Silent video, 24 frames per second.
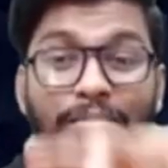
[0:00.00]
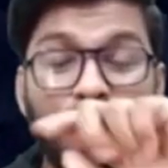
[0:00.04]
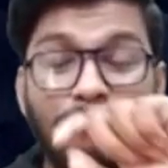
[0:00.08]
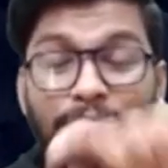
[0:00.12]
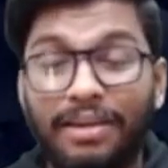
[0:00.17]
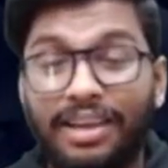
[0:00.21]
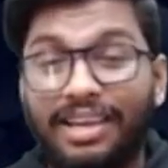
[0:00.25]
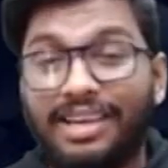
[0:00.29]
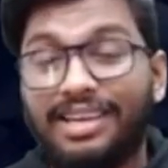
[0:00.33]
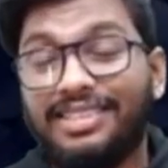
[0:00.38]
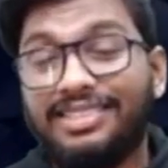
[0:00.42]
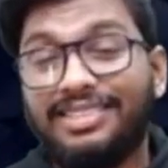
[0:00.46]

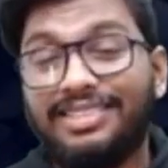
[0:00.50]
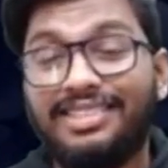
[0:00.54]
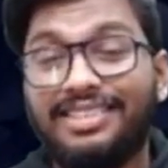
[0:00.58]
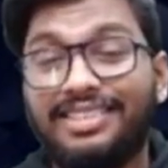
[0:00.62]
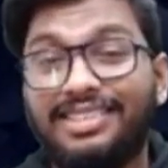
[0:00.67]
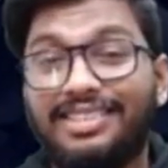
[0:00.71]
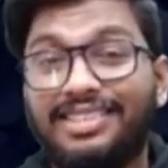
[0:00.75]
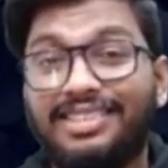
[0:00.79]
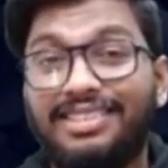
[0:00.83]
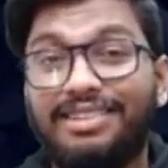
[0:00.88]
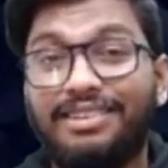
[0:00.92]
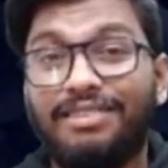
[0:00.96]
Because
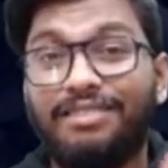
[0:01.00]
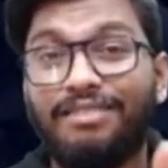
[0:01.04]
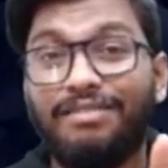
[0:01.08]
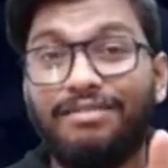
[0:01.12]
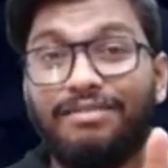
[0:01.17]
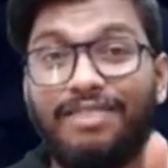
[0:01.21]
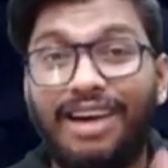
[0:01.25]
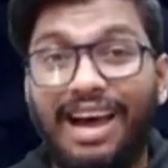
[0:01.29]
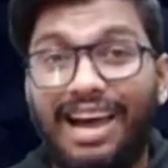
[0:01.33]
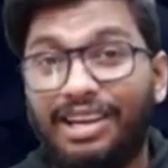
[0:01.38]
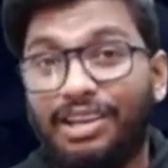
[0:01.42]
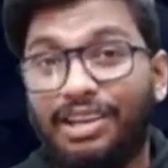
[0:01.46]
the
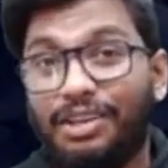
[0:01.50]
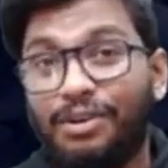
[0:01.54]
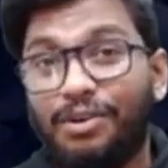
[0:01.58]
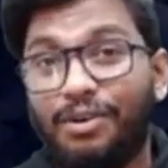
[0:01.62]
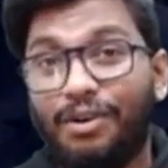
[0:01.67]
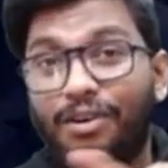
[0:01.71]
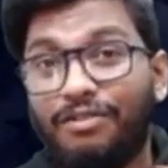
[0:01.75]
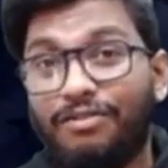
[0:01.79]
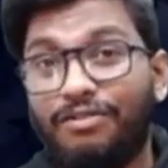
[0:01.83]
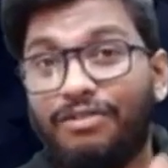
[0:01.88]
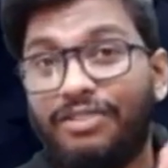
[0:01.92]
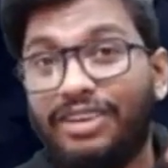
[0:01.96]
value
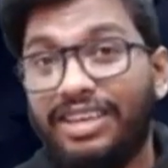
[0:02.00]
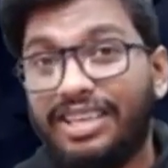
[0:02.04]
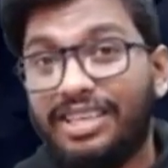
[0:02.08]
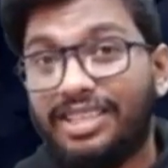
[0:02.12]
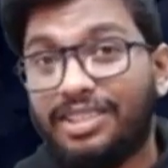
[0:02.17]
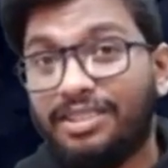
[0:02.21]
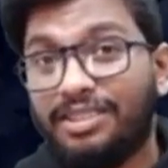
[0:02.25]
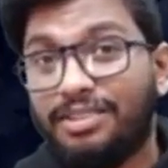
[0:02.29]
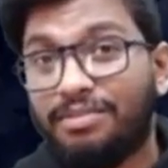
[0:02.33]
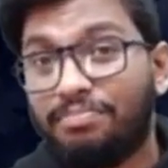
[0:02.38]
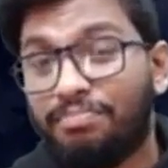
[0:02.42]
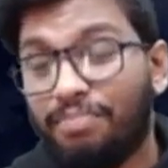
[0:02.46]
of V
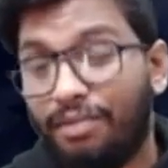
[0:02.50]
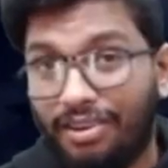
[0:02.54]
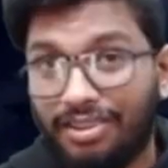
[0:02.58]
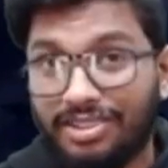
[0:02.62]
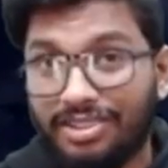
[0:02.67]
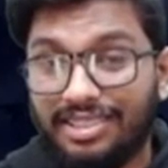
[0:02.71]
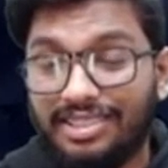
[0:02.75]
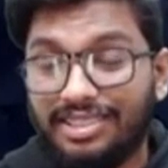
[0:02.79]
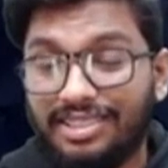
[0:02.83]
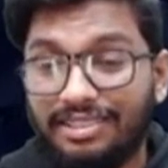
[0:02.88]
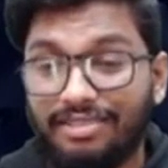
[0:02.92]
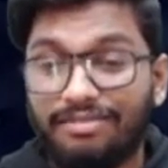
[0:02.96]
is
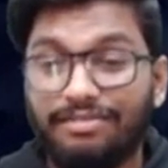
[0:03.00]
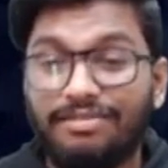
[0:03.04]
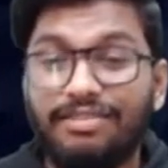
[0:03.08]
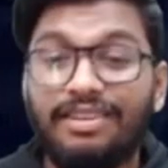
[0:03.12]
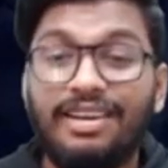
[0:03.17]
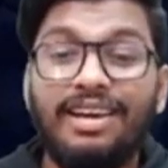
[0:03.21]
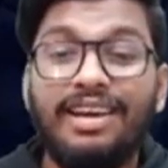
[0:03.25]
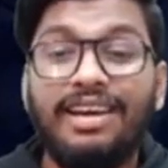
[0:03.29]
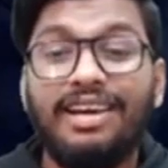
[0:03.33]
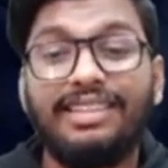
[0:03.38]
positive,